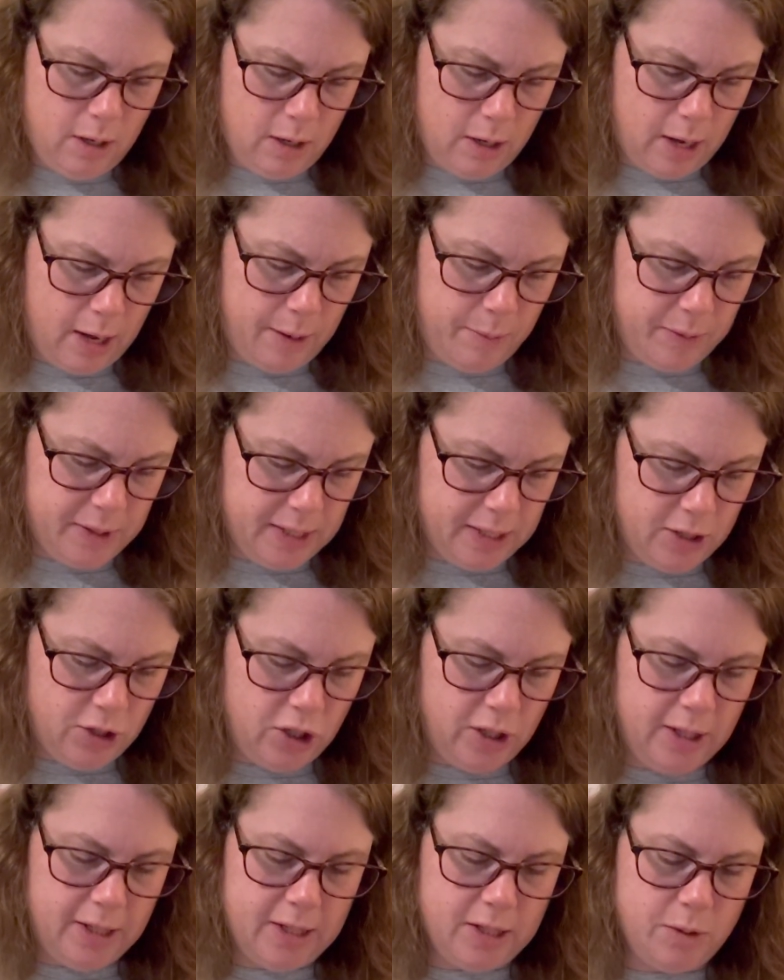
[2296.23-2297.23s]
I'm
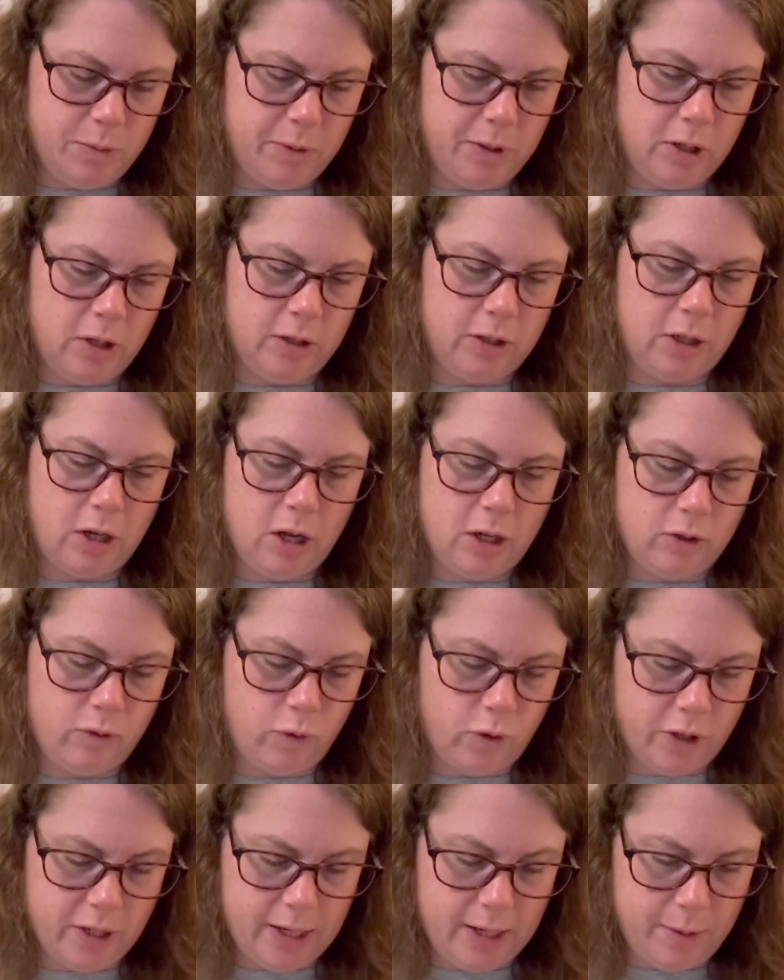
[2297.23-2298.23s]
stitching this with all the called
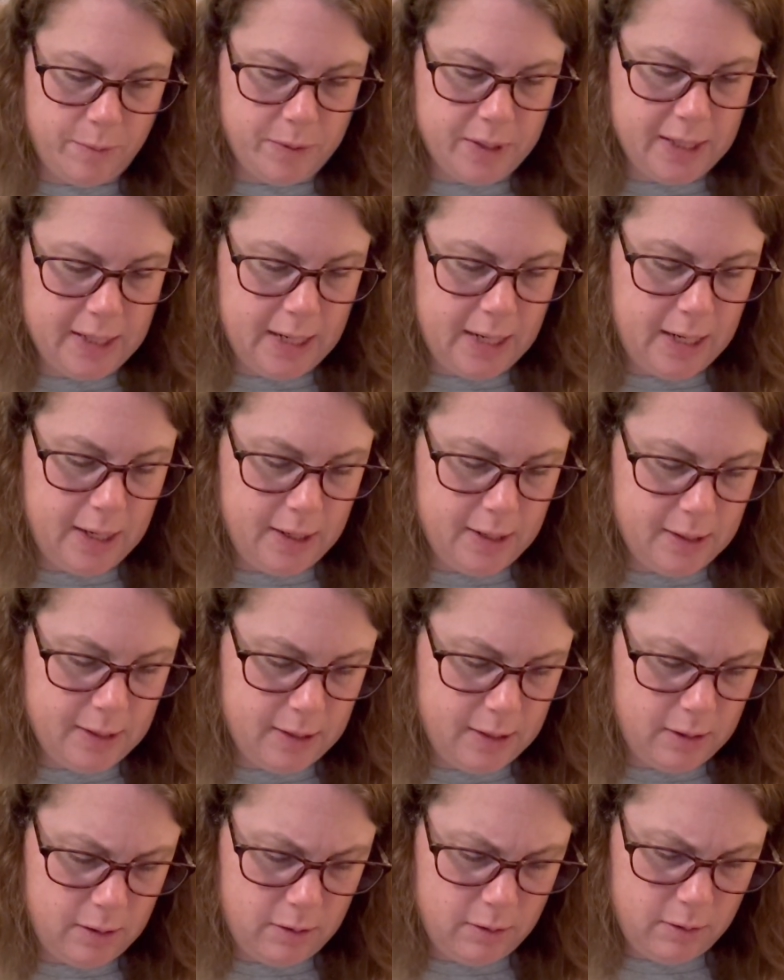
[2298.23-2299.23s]
for DMCs.